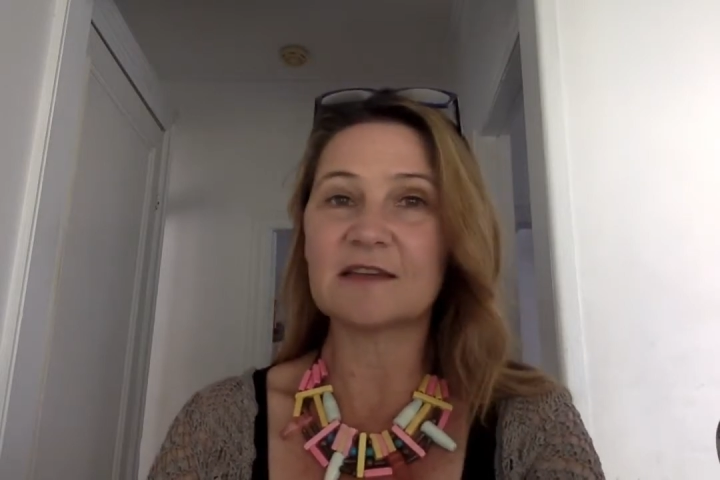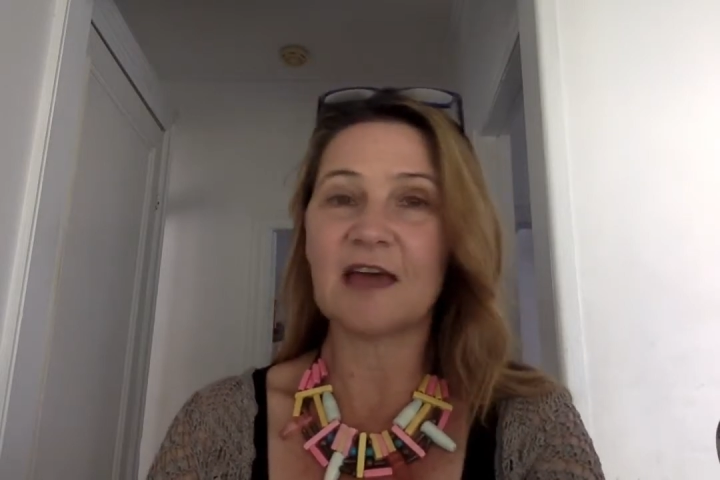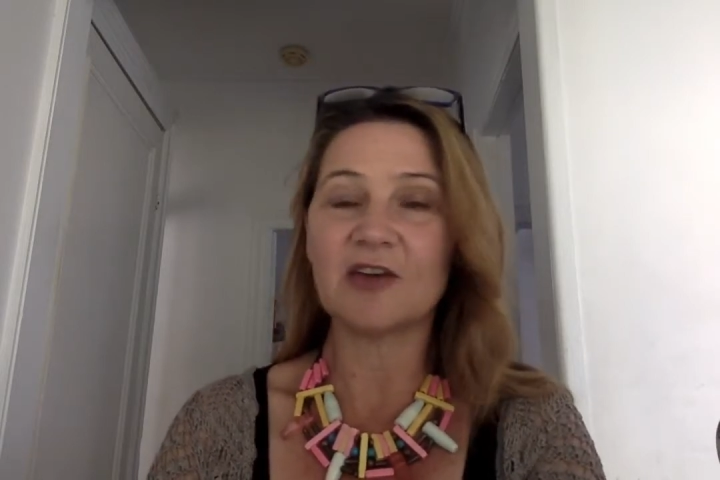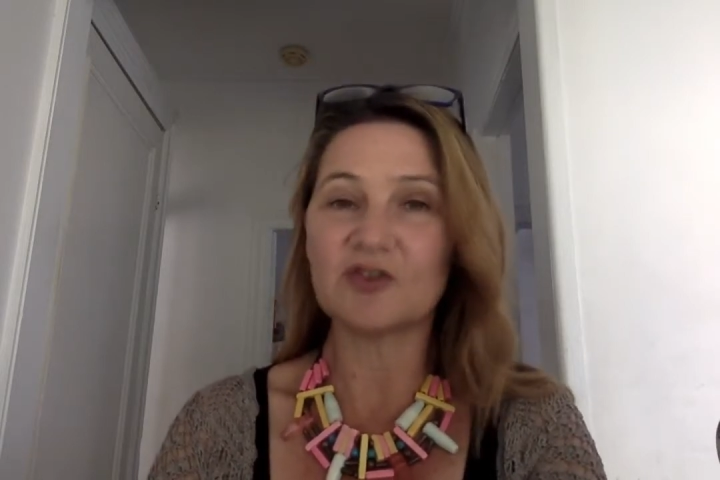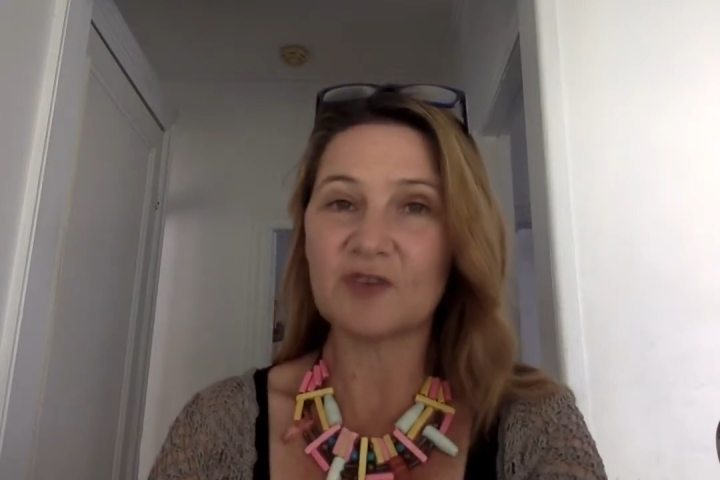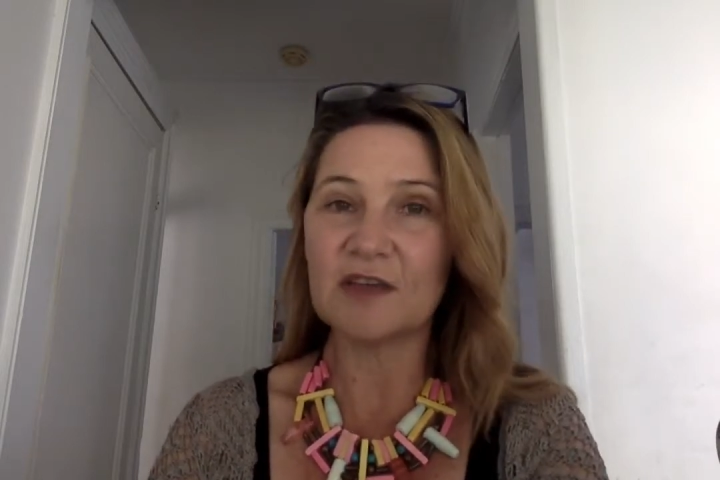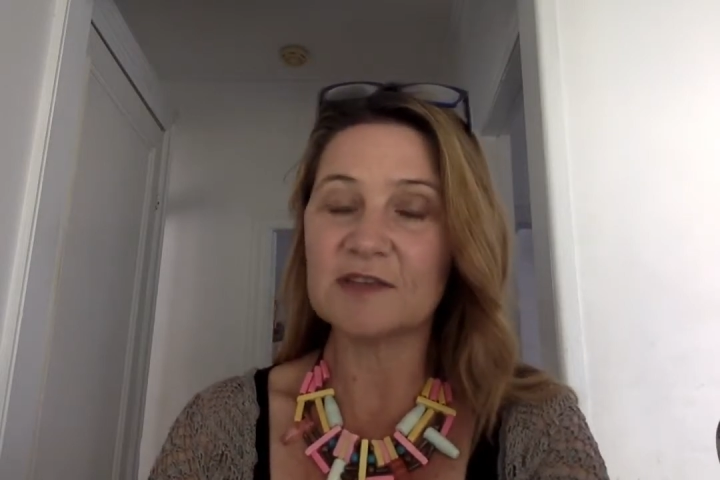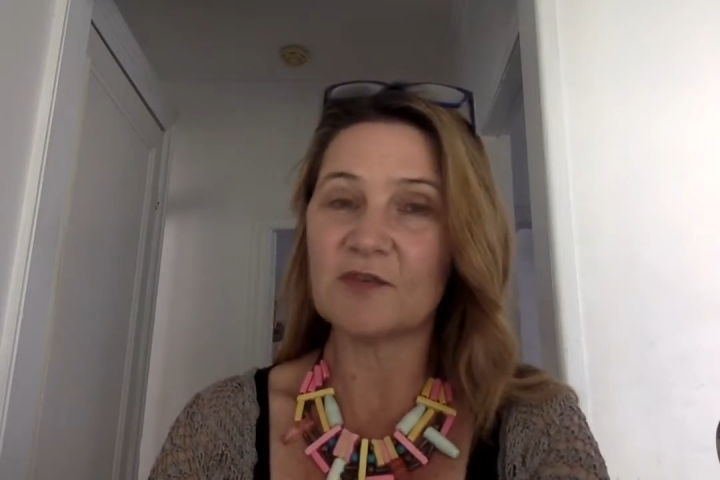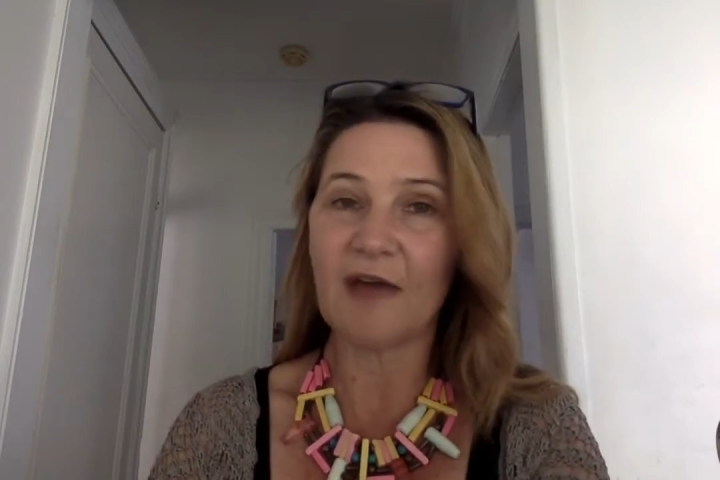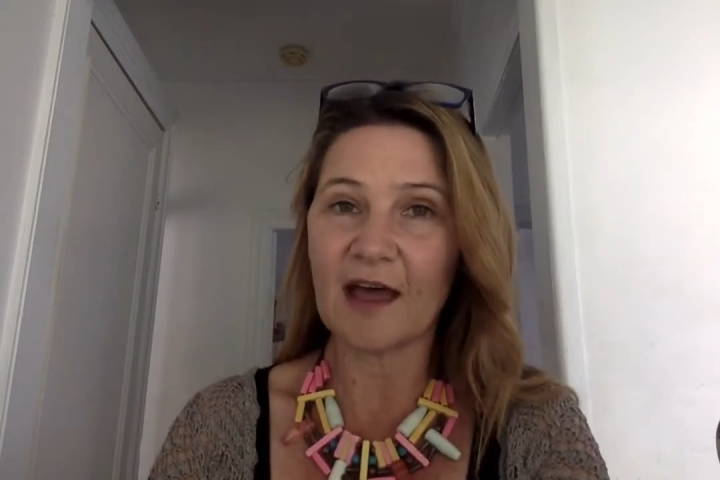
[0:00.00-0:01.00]
countries
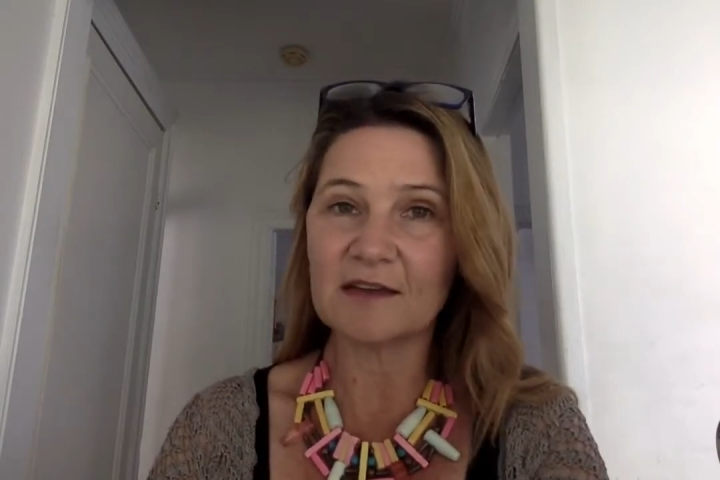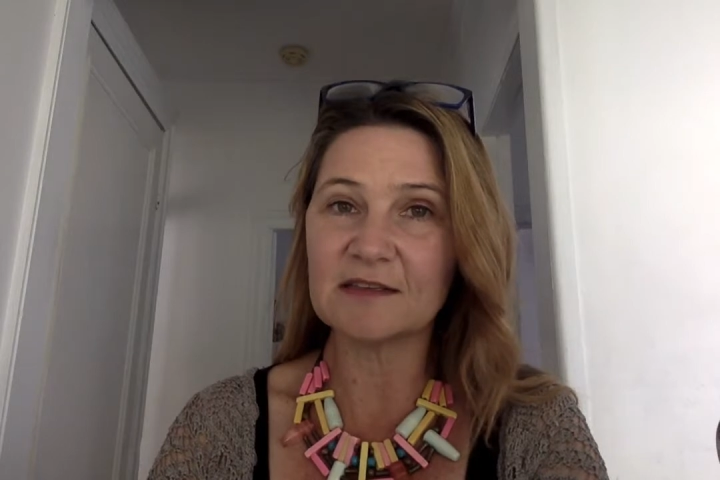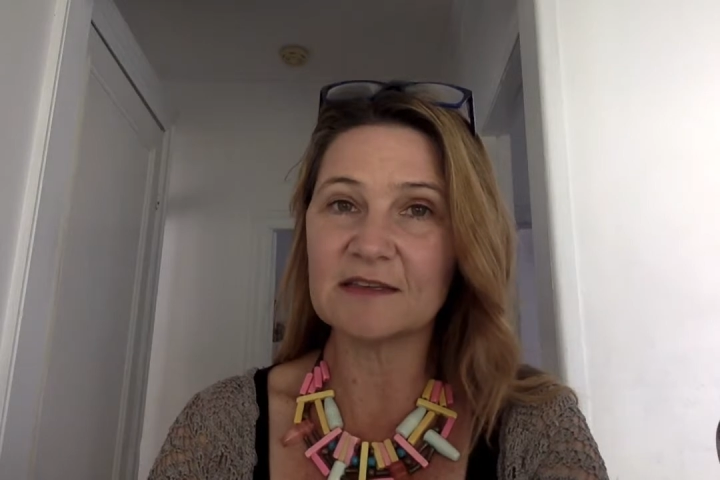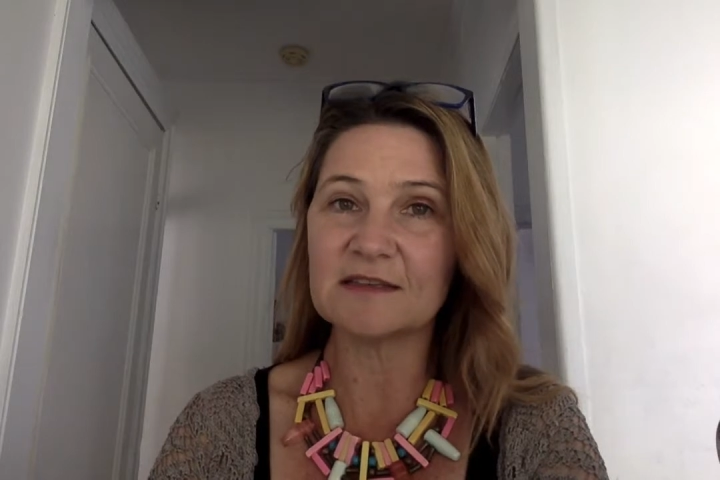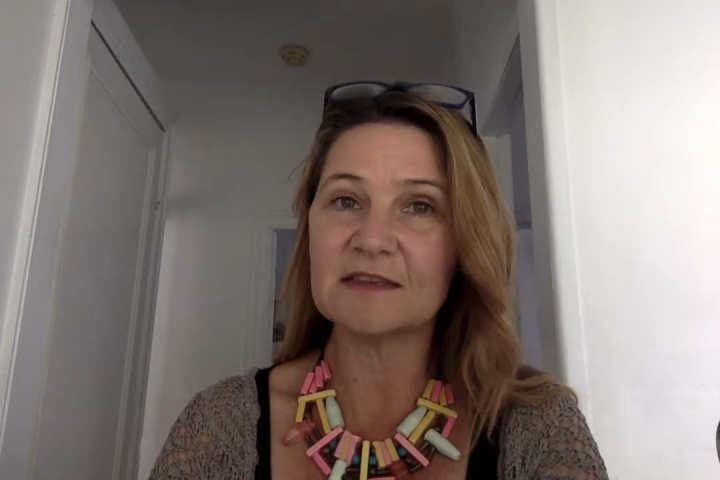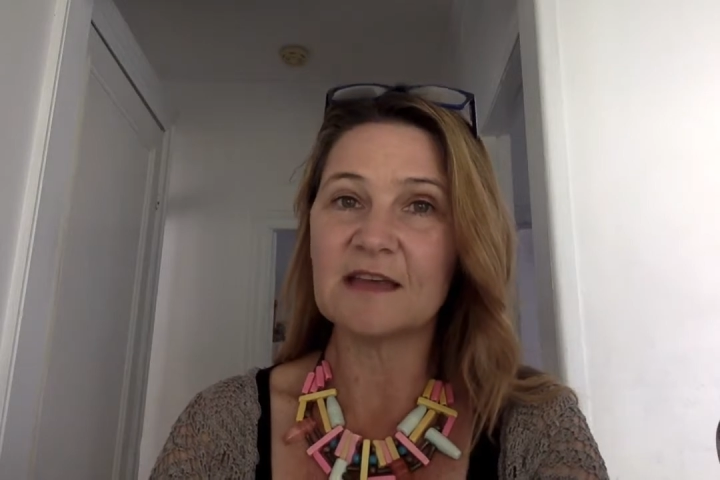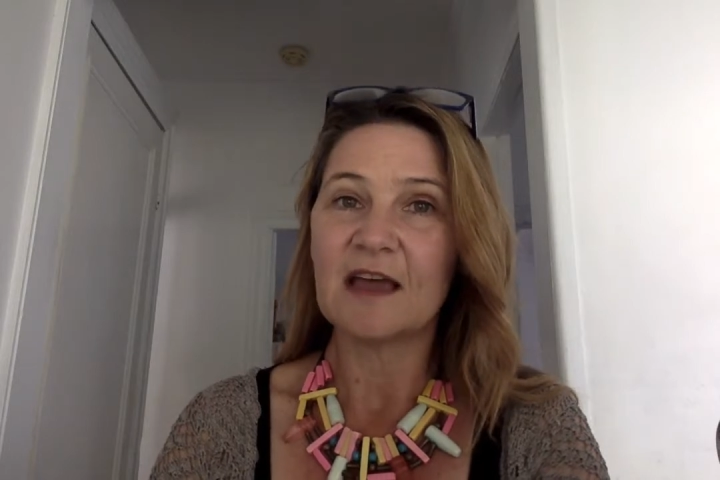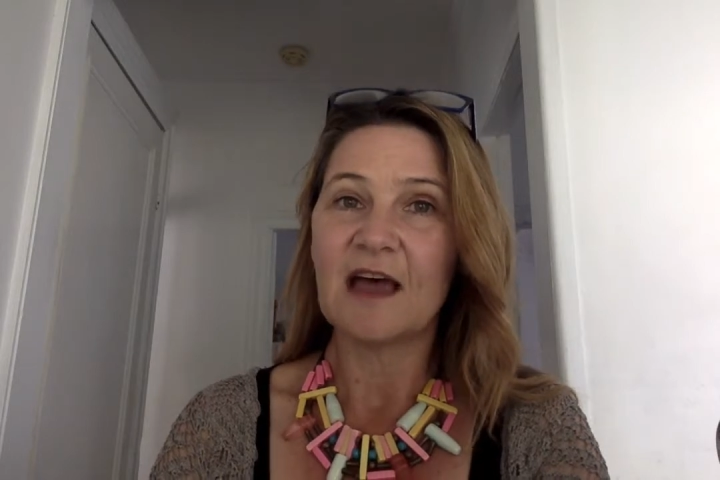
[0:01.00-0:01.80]
or actors,